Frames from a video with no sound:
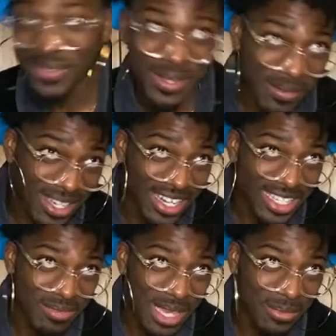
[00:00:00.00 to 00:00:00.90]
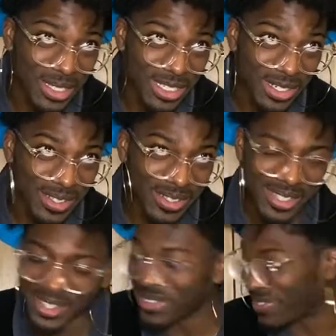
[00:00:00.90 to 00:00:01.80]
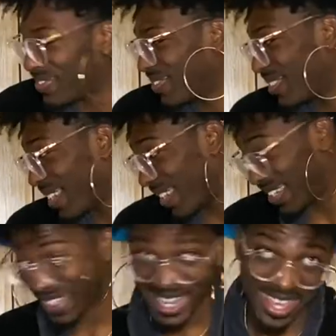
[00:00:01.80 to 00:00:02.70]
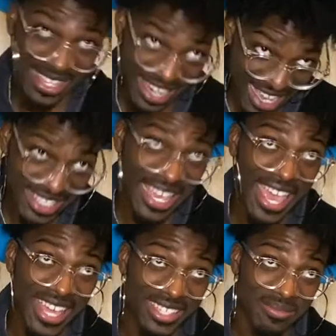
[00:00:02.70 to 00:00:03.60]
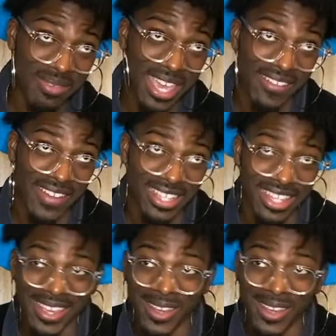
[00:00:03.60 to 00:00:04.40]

You want to be the next Michael black B. Jordan? That's a handsome man right there.